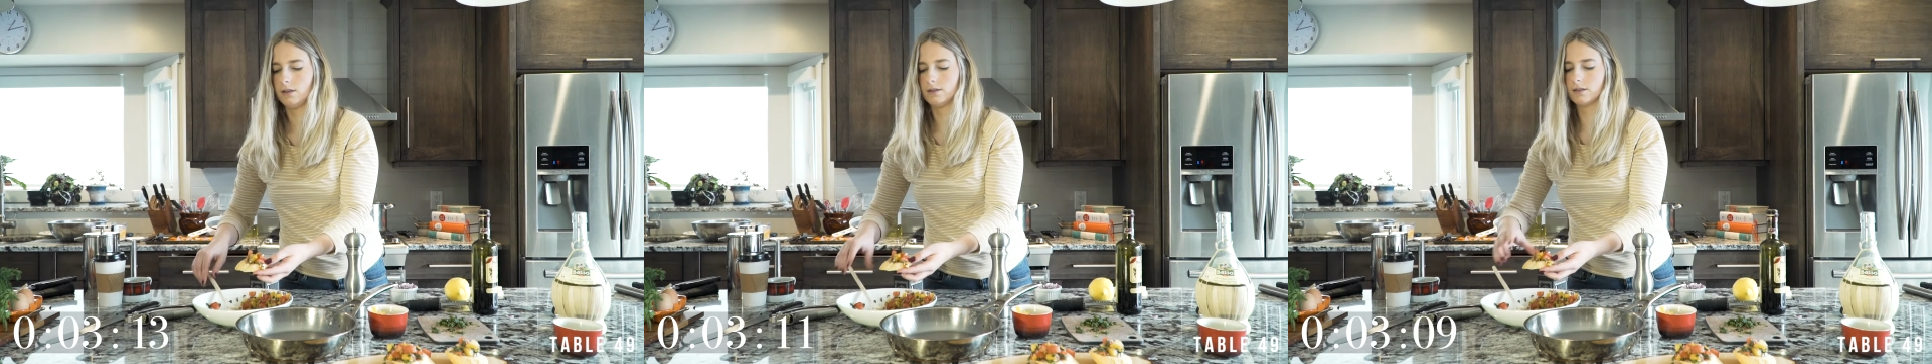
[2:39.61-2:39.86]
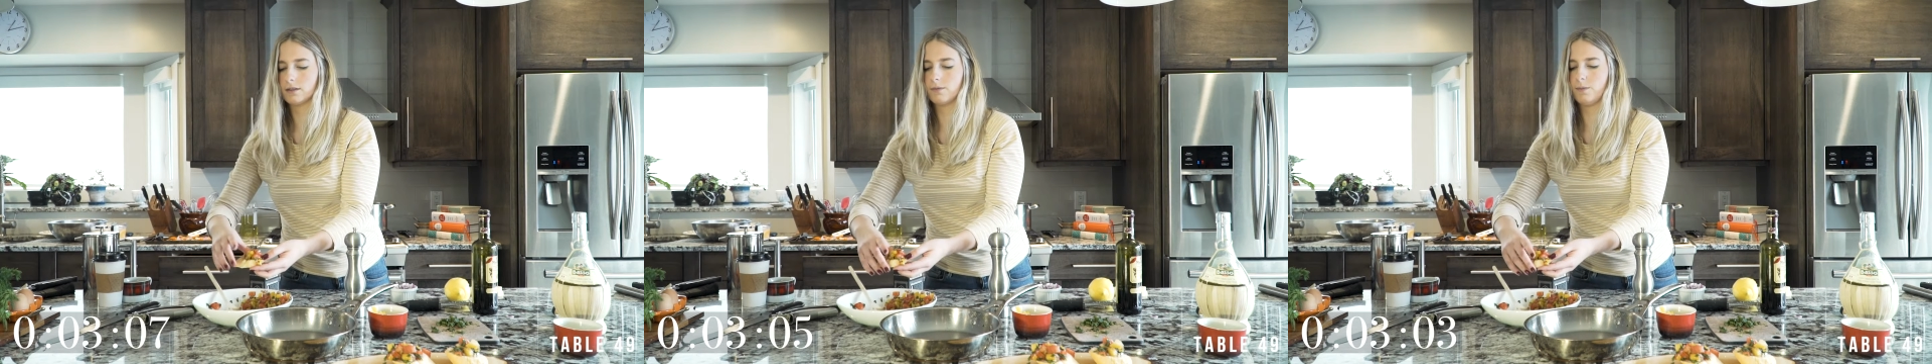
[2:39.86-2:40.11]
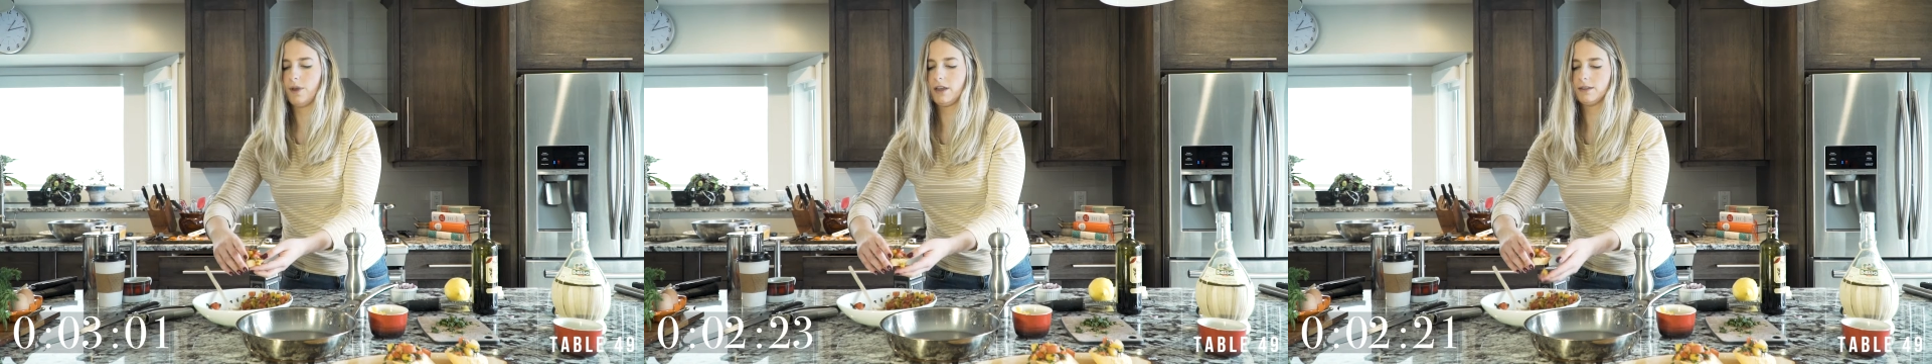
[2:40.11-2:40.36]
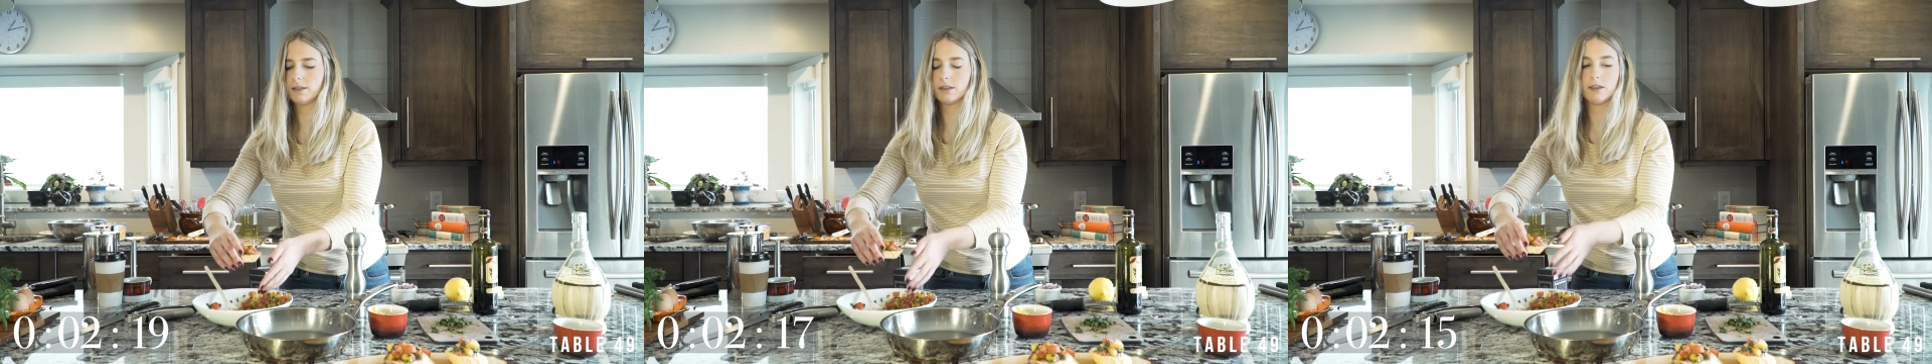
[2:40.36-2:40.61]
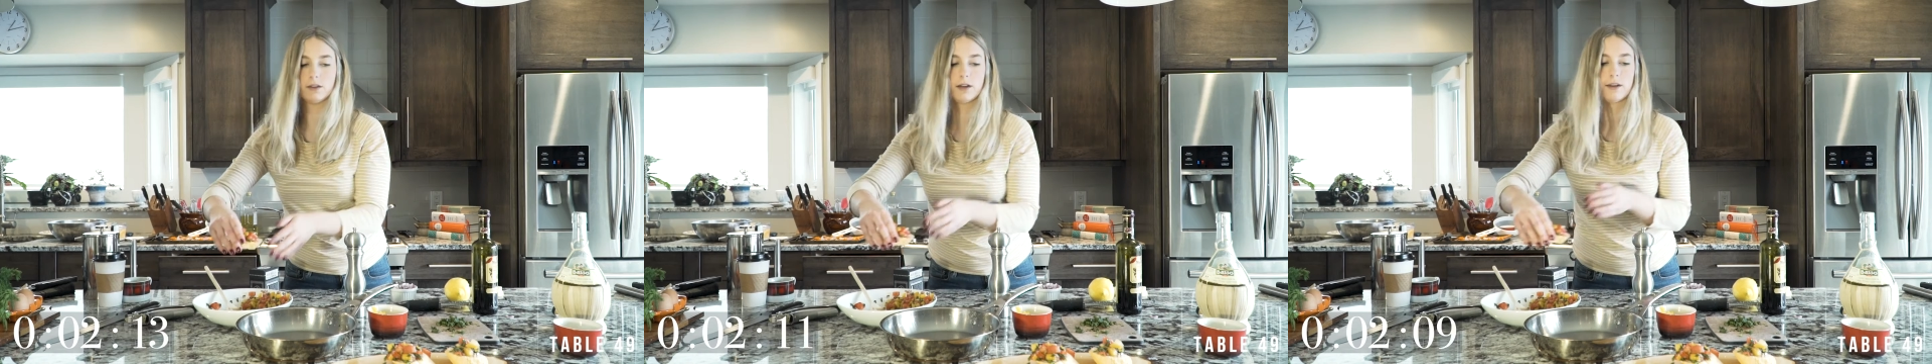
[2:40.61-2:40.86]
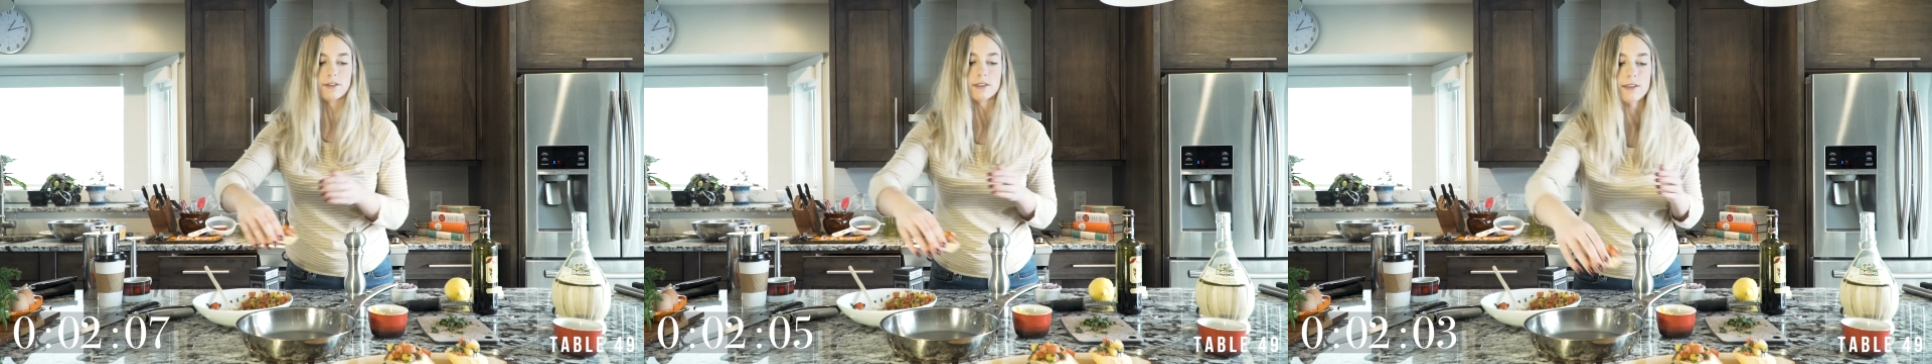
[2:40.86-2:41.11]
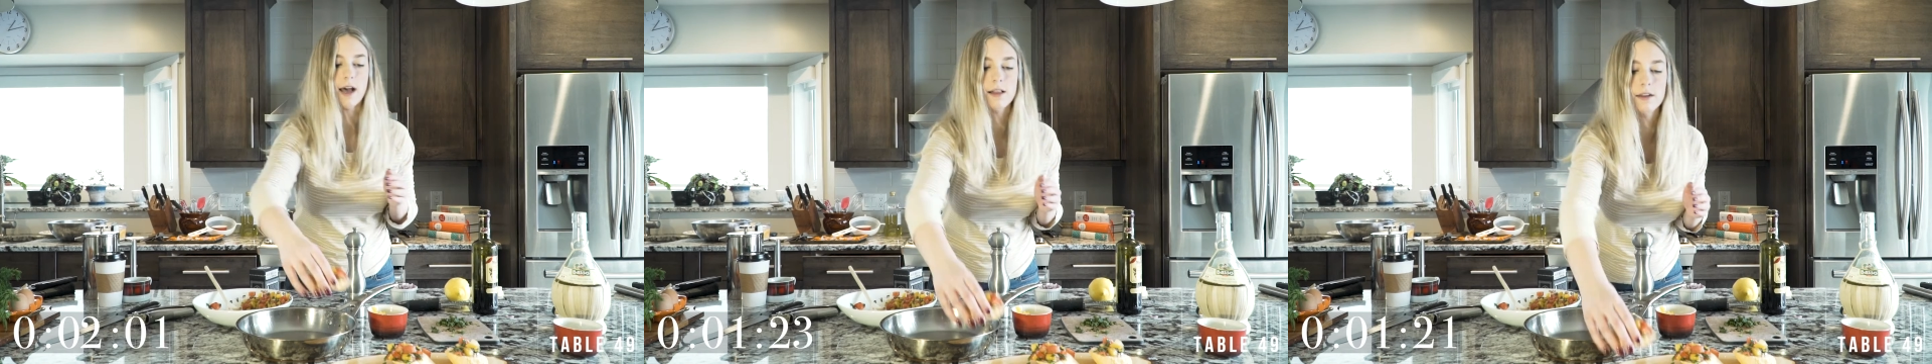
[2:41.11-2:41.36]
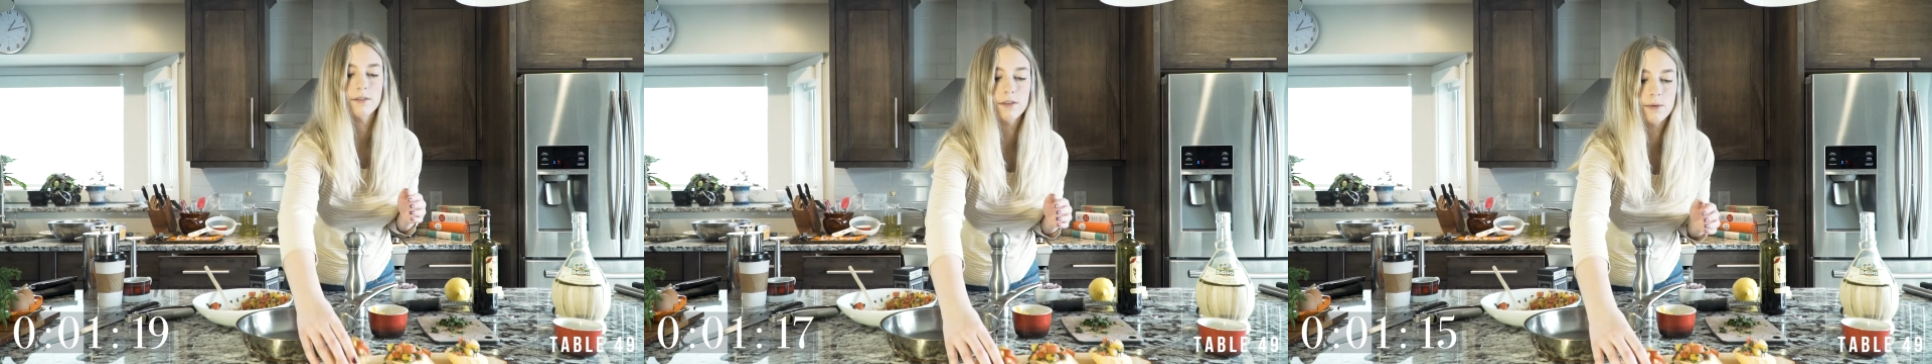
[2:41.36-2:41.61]
This is basically, you could have a
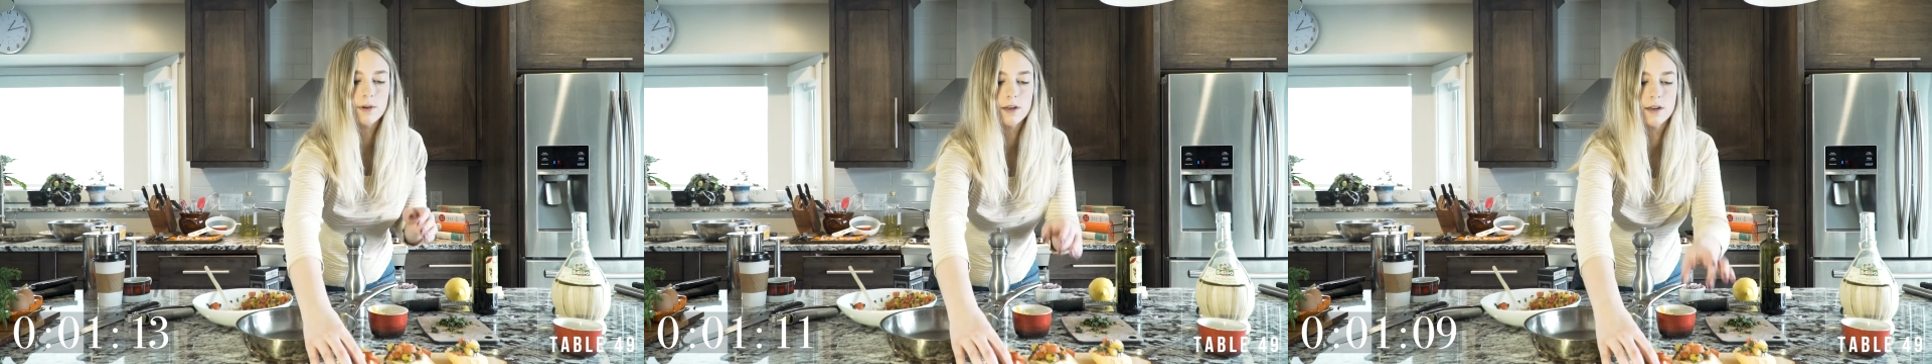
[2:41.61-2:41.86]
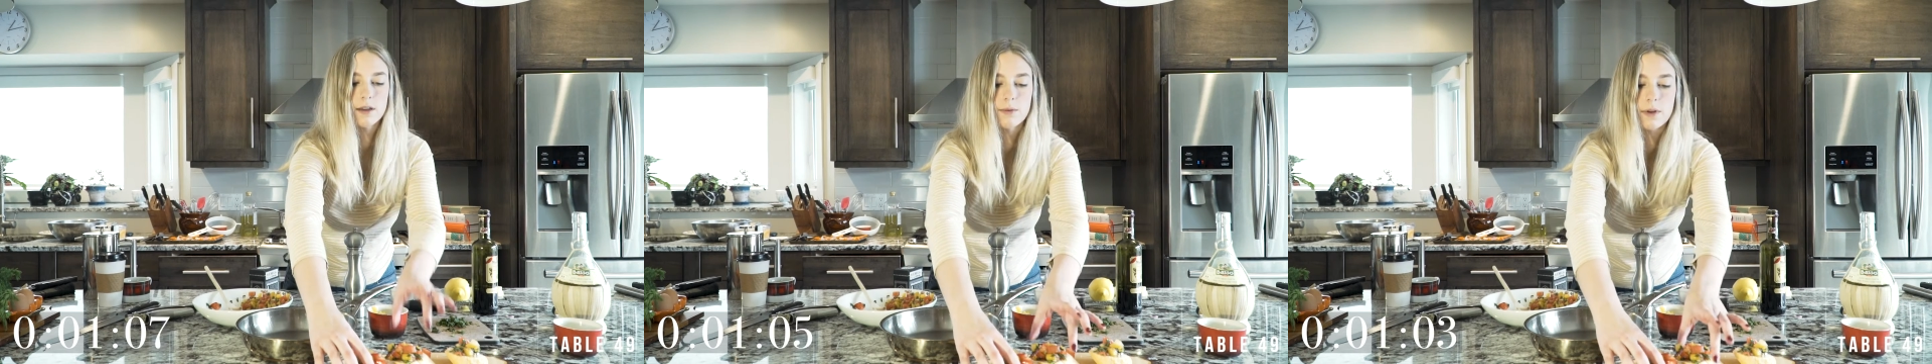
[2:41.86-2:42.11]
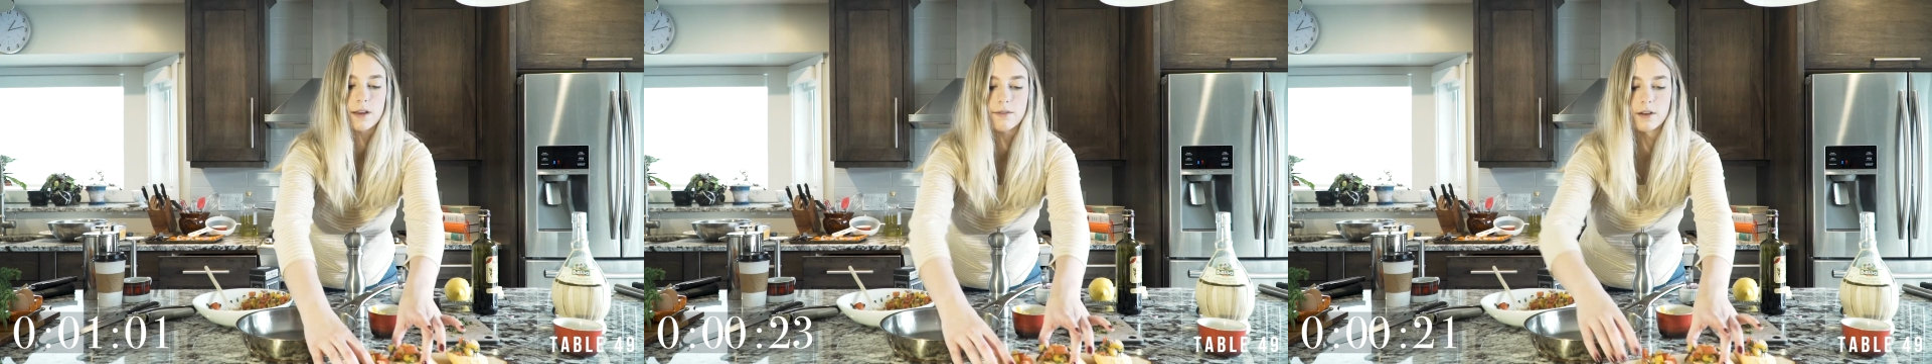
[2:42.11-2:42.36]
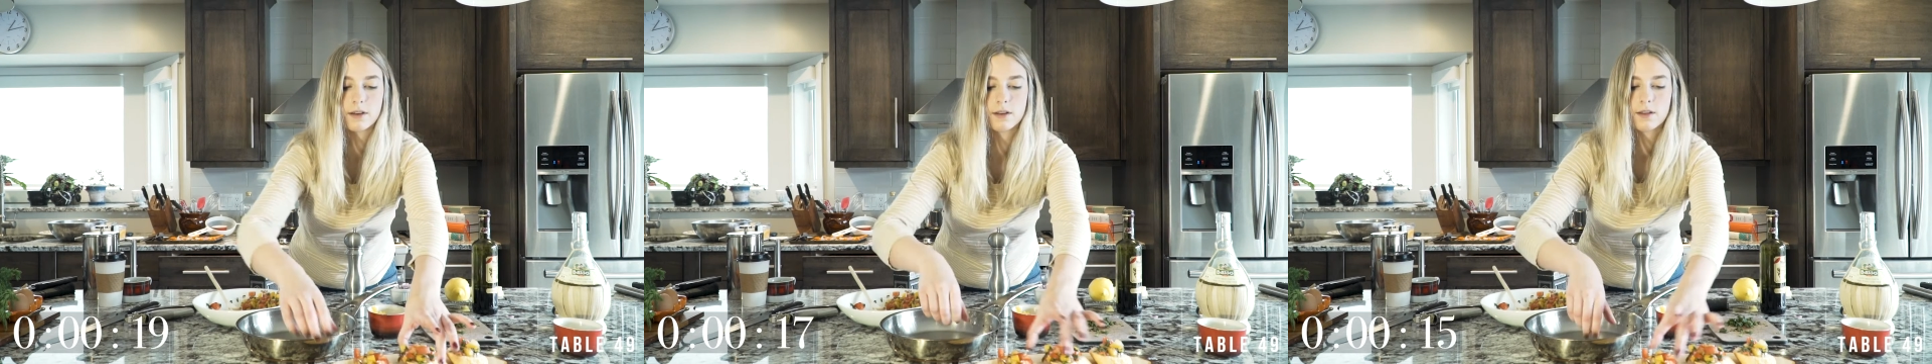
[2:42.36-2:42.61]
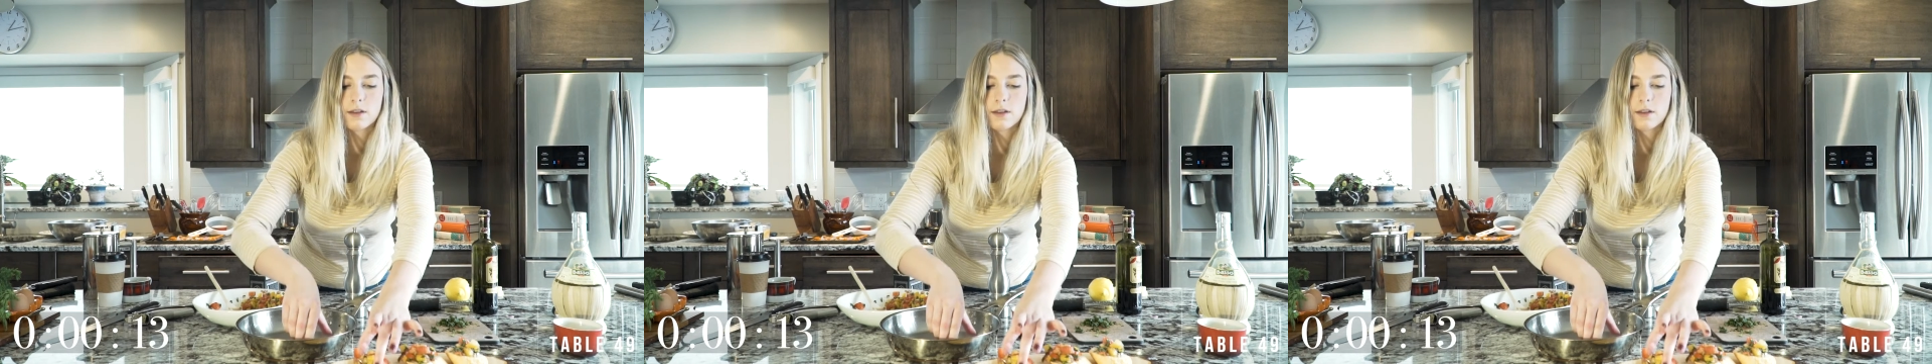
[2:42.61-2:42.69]
salad if you wanted it, whatever.